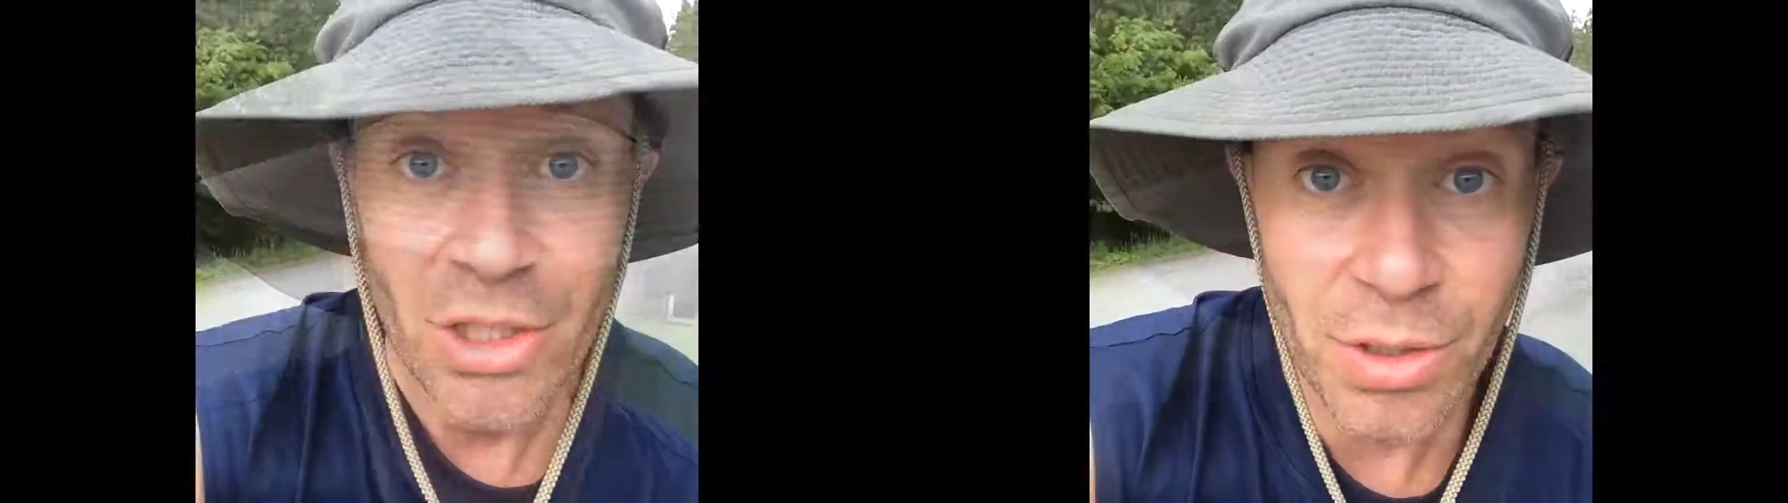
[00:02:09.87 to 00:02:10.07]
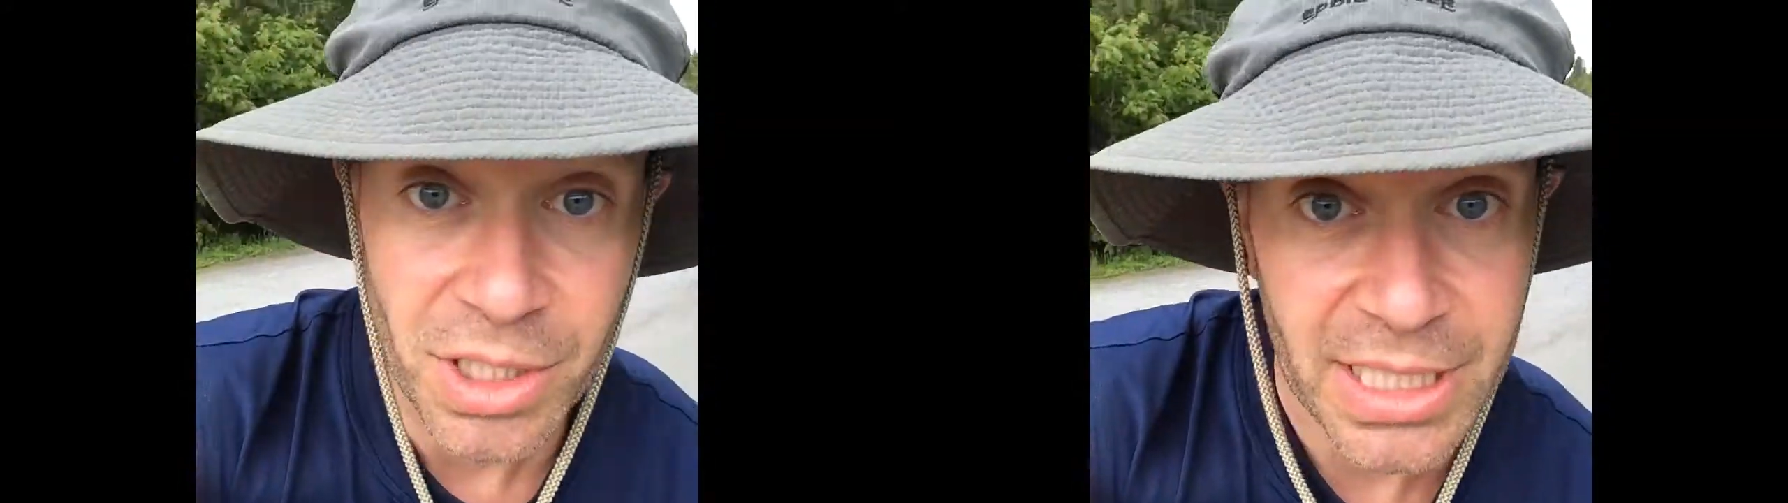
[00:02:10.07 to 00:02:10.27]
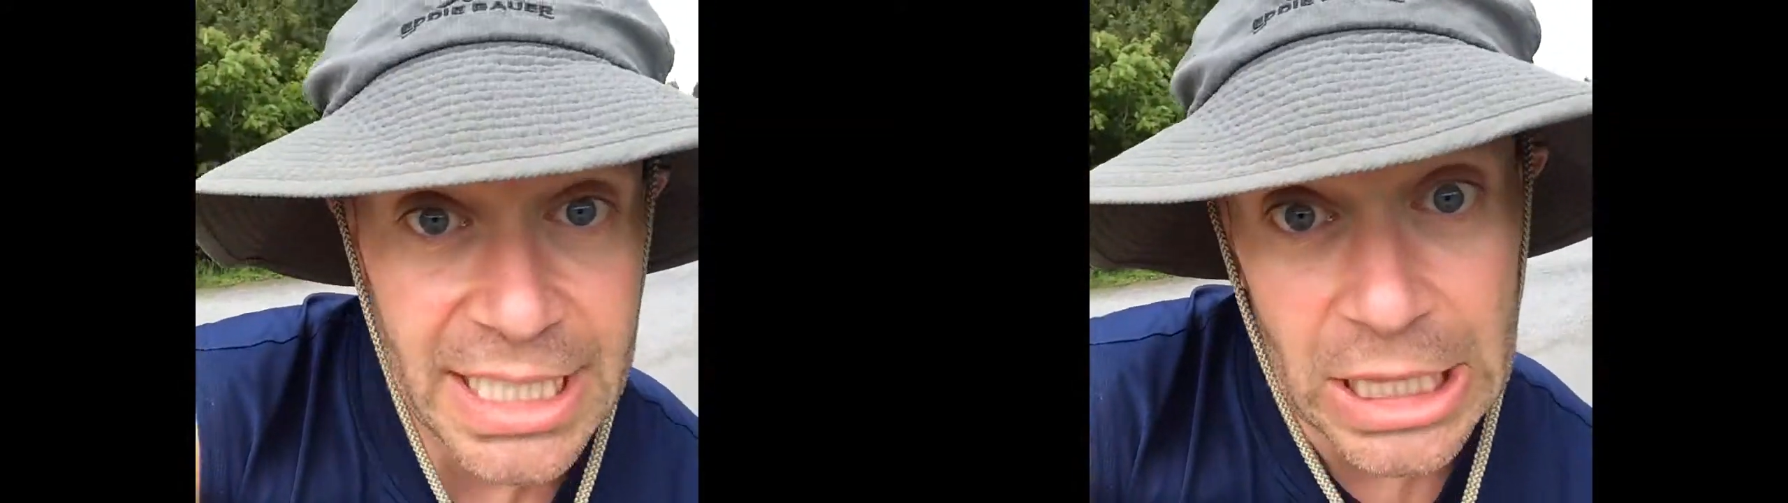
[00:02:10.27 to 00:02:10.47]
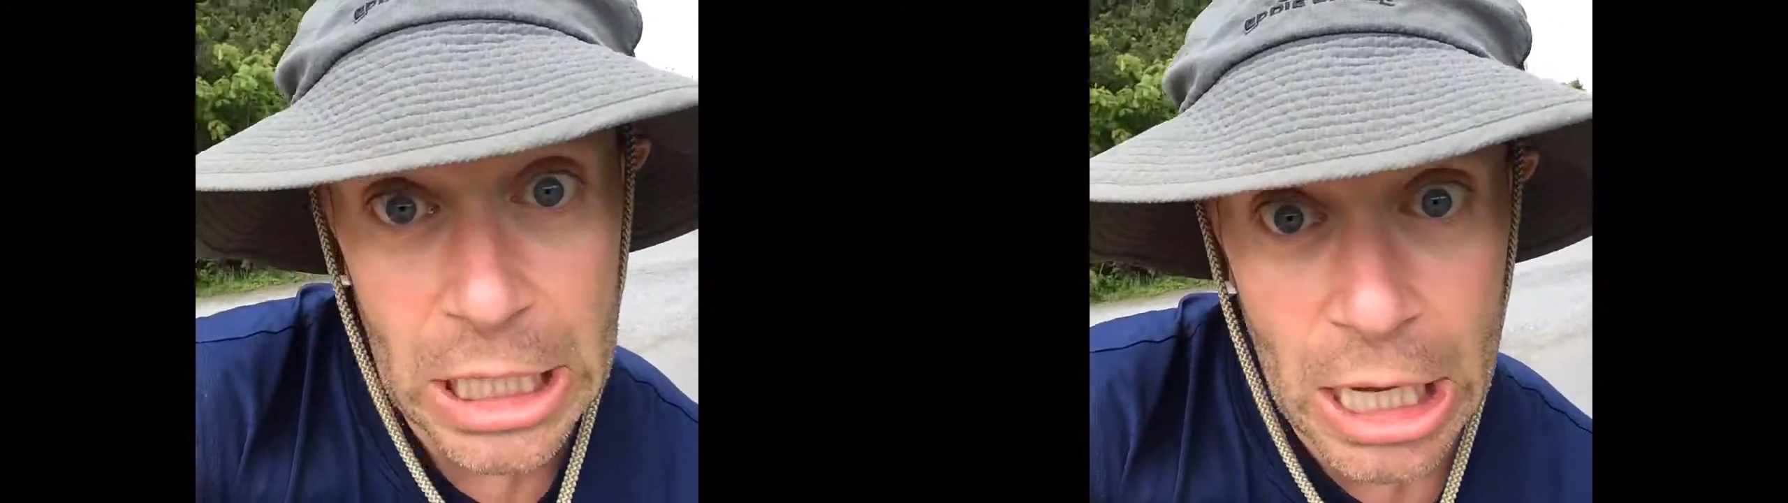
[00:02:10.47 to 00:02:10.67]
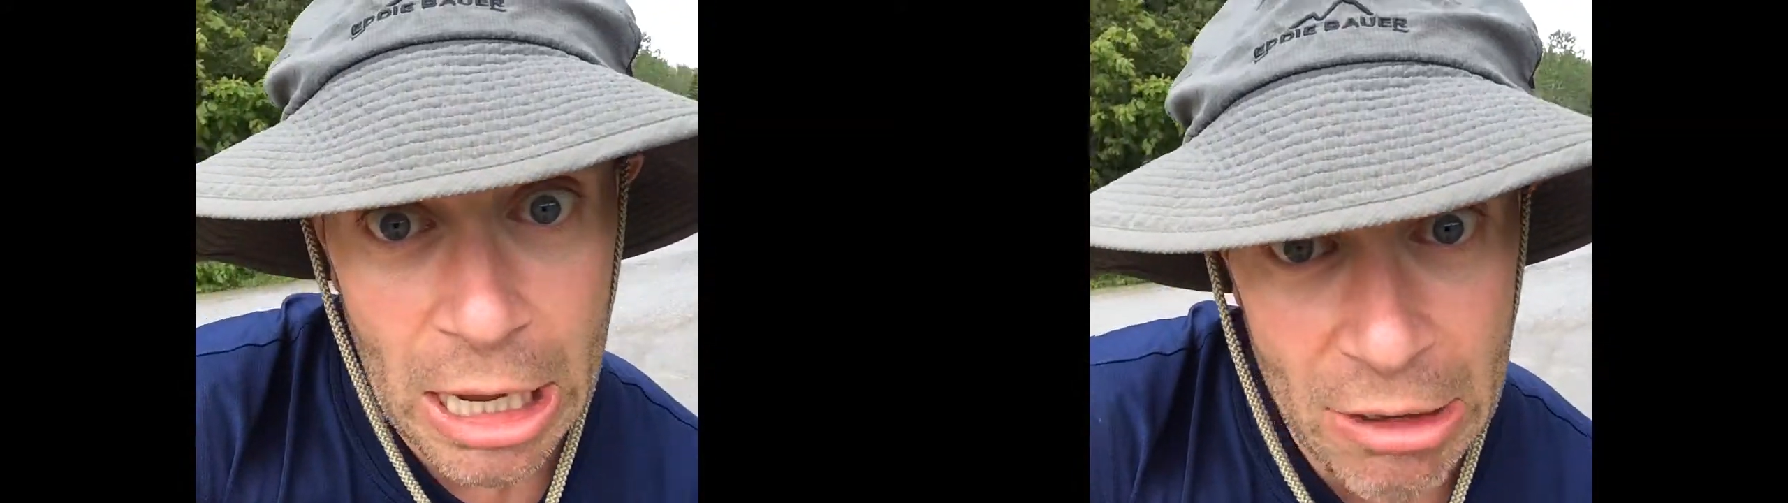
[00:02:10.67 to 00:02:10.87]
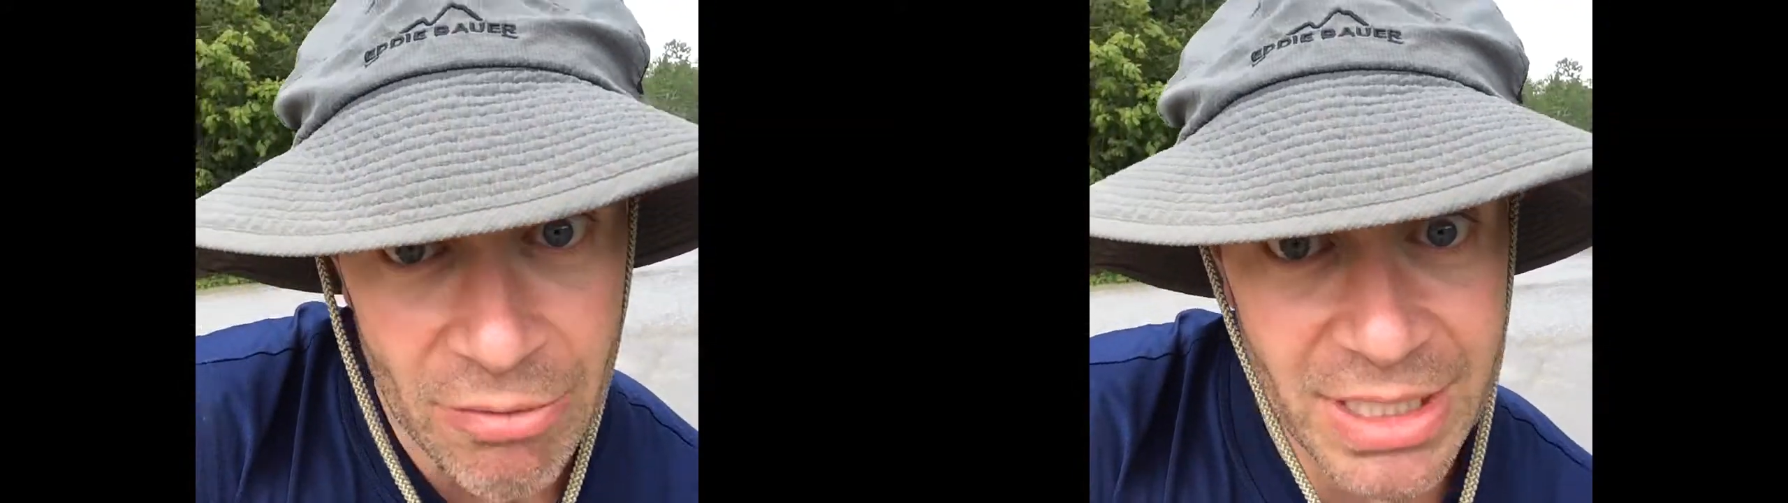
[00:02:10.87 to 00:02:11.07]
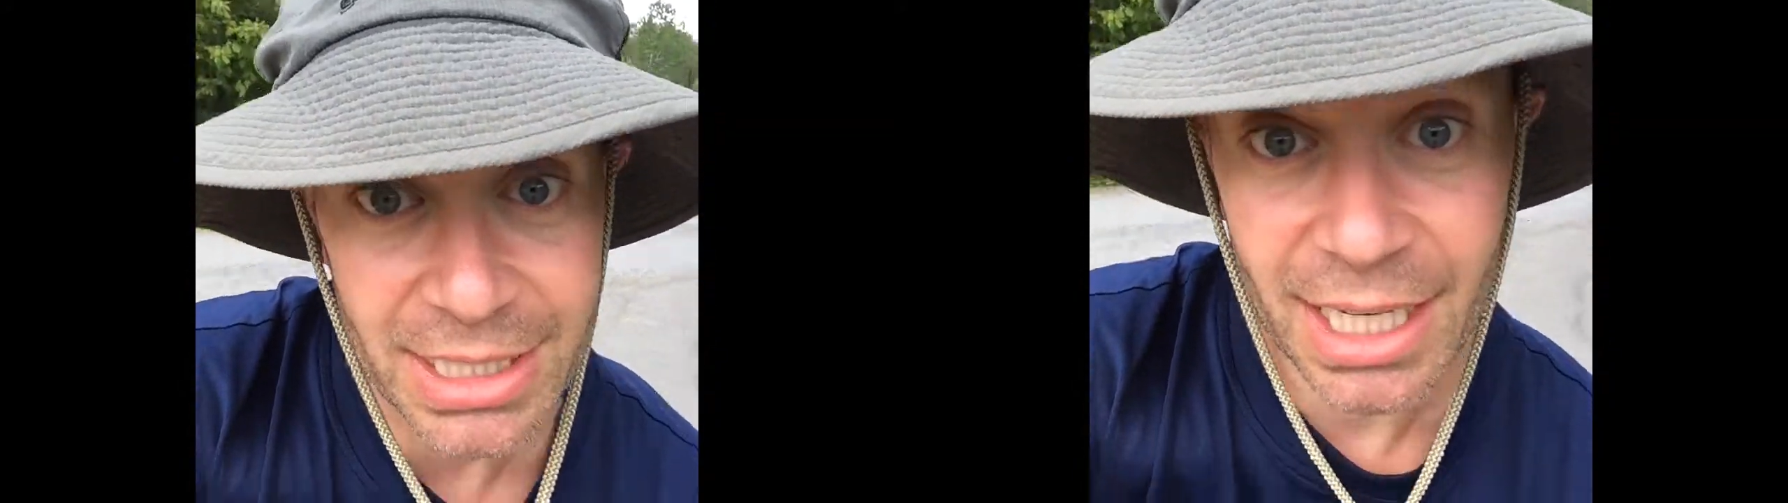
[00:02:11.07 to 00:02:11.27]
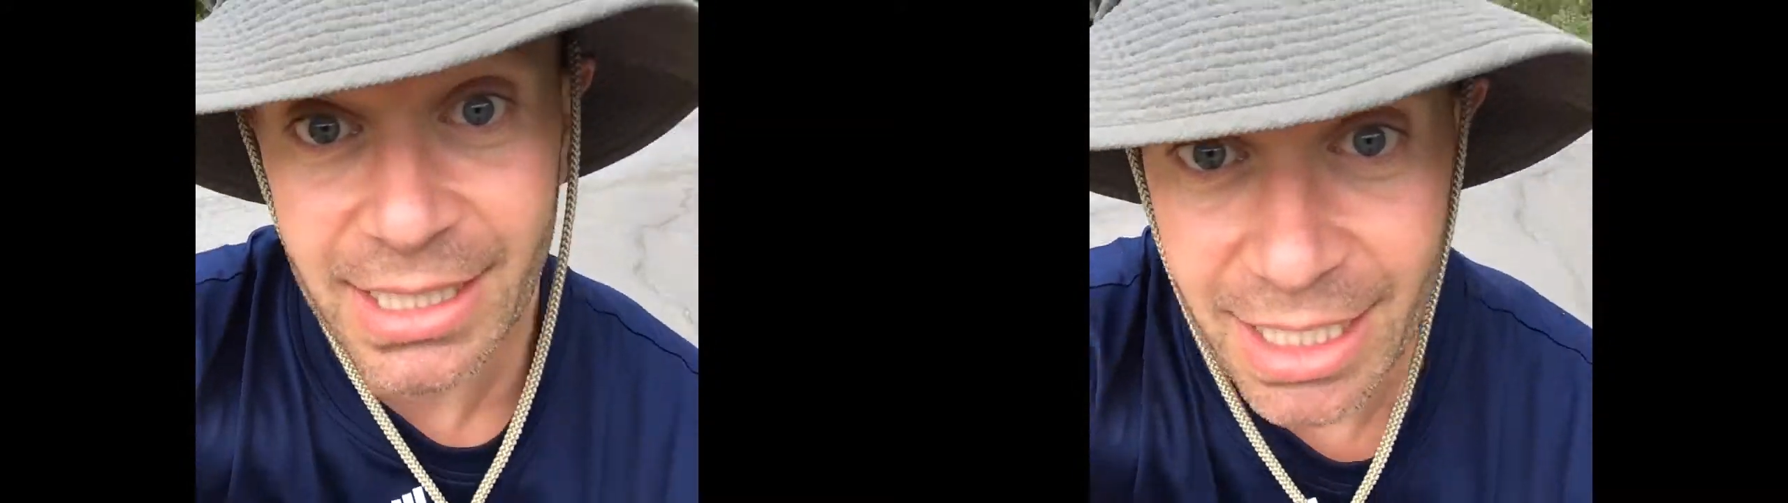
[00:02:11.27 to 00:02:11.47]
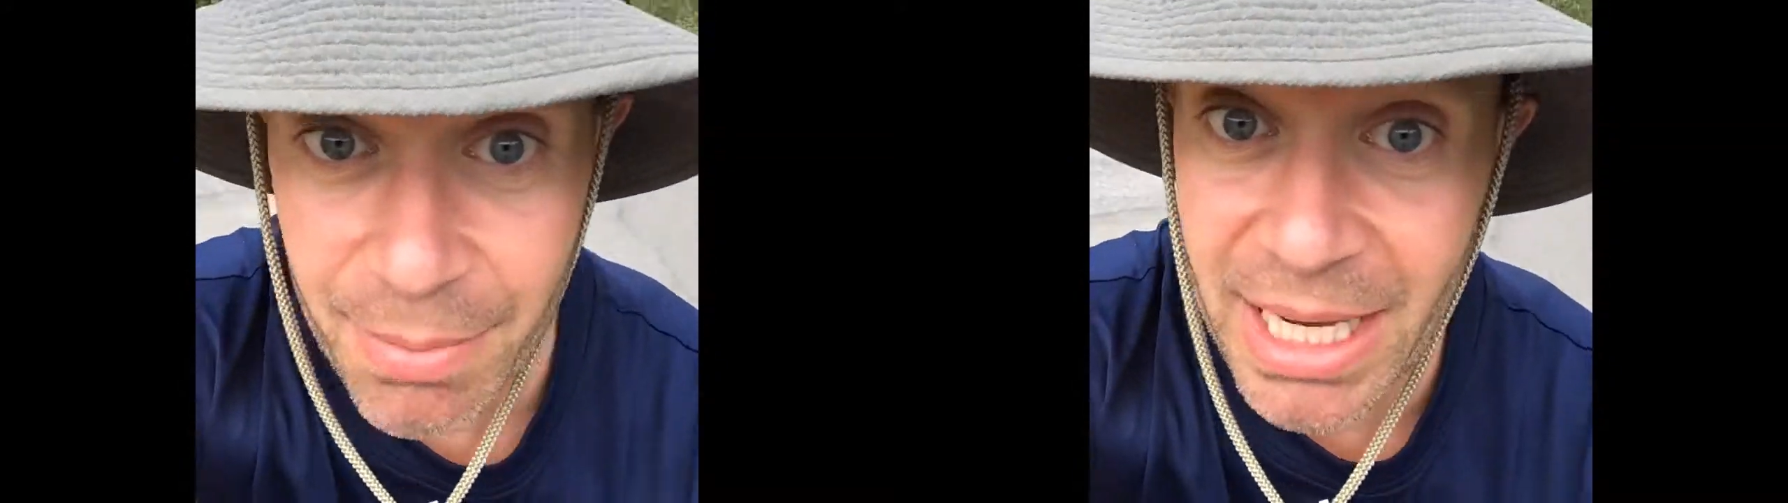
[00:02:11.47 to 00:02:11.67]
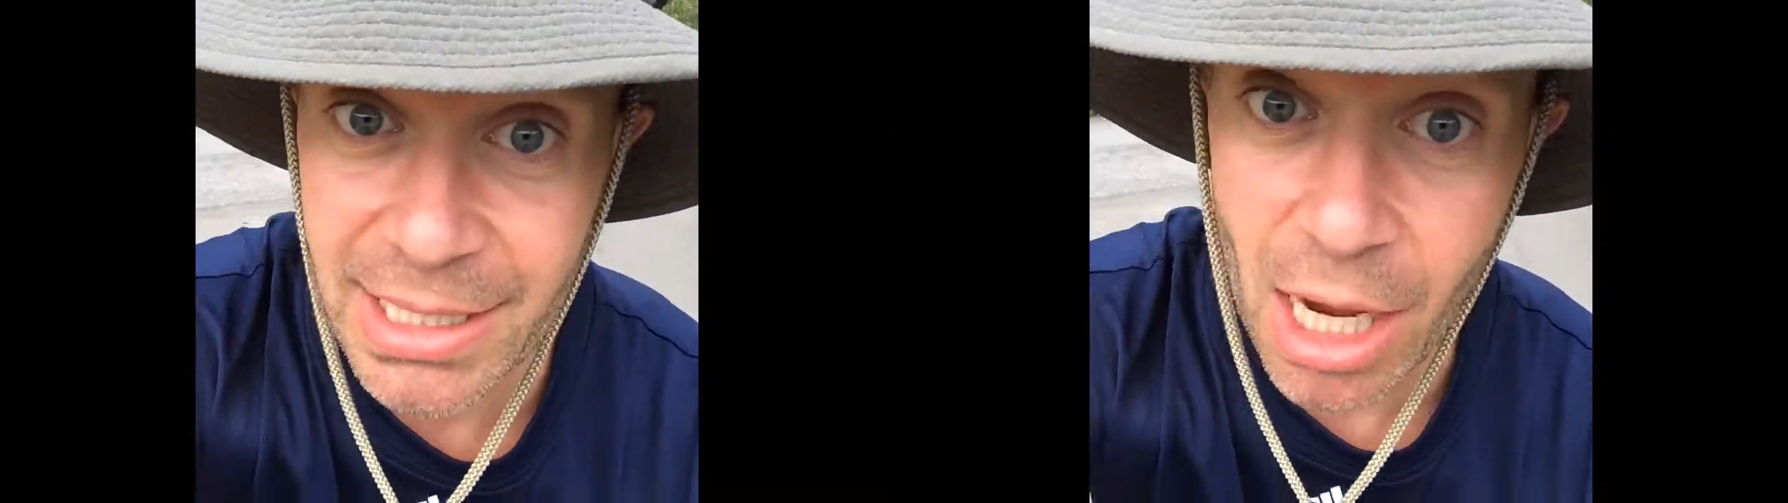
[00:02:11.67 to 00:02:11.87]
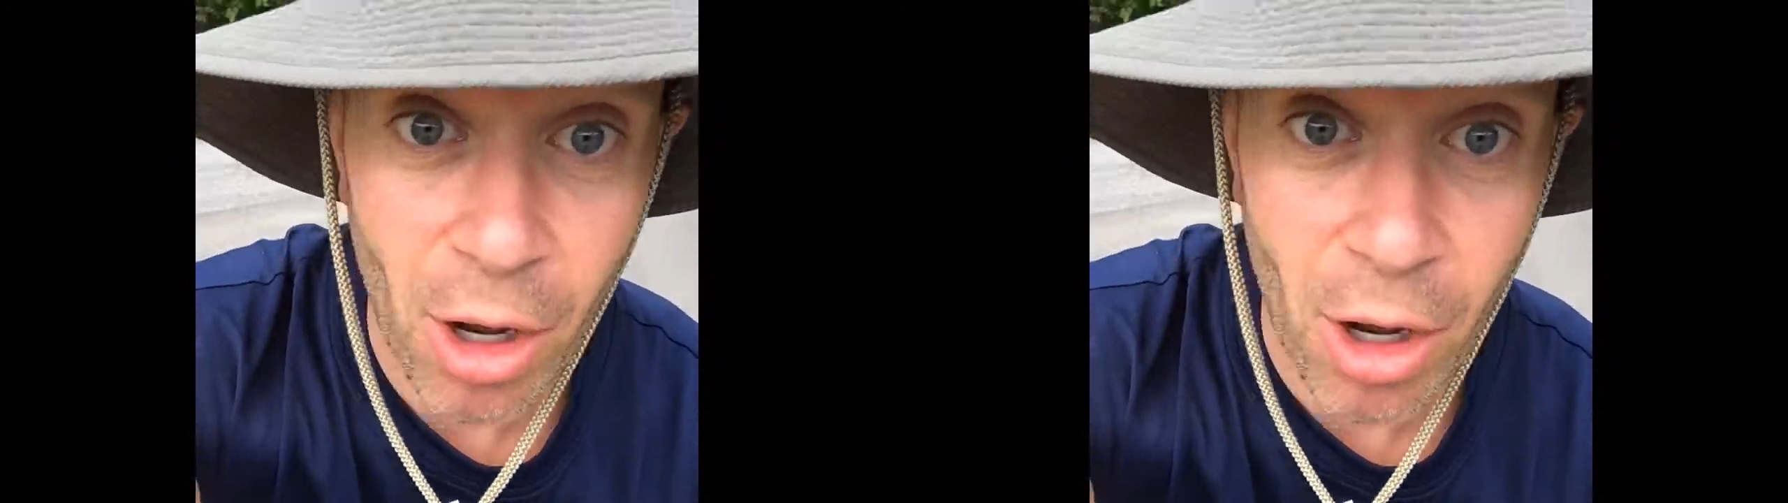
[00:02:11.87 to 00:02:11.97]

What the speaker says: Tricitan loves this idea because